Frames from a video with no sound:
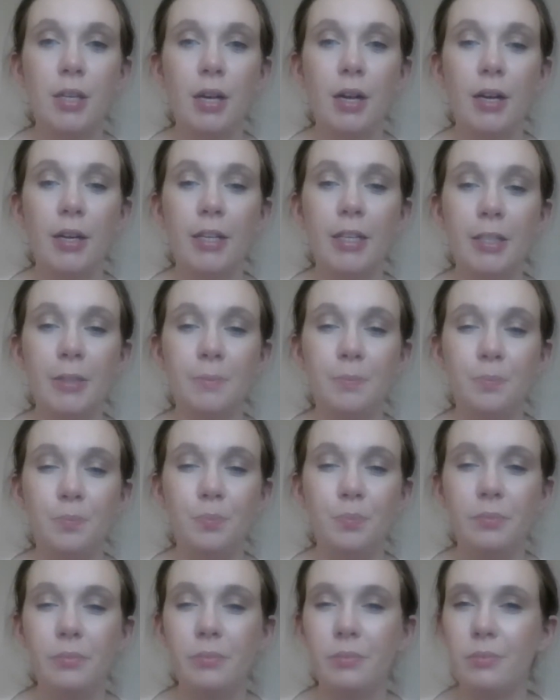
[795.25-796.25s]

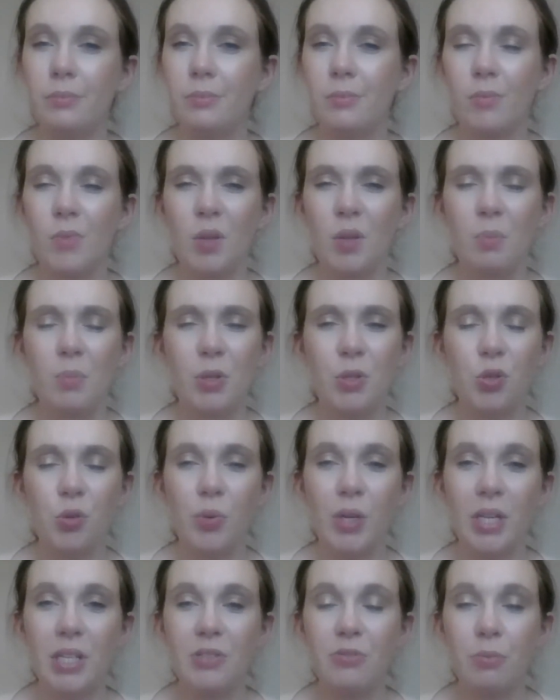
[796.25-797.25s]
About 2
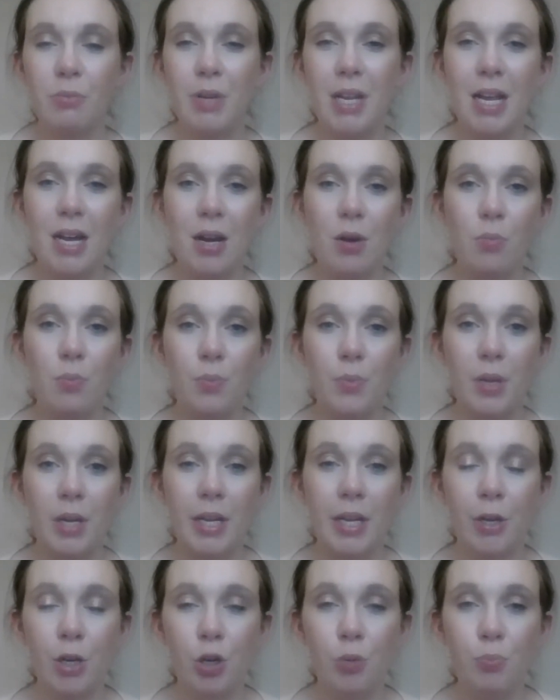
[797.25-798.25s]
weeks from now, I
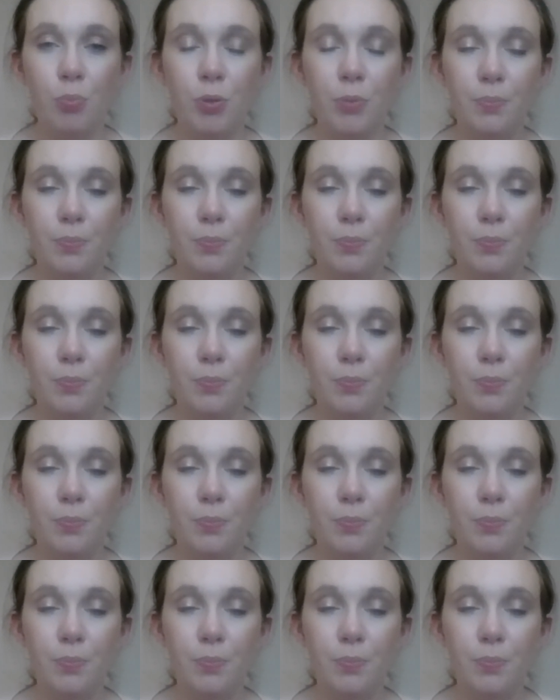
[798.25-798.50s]
hope,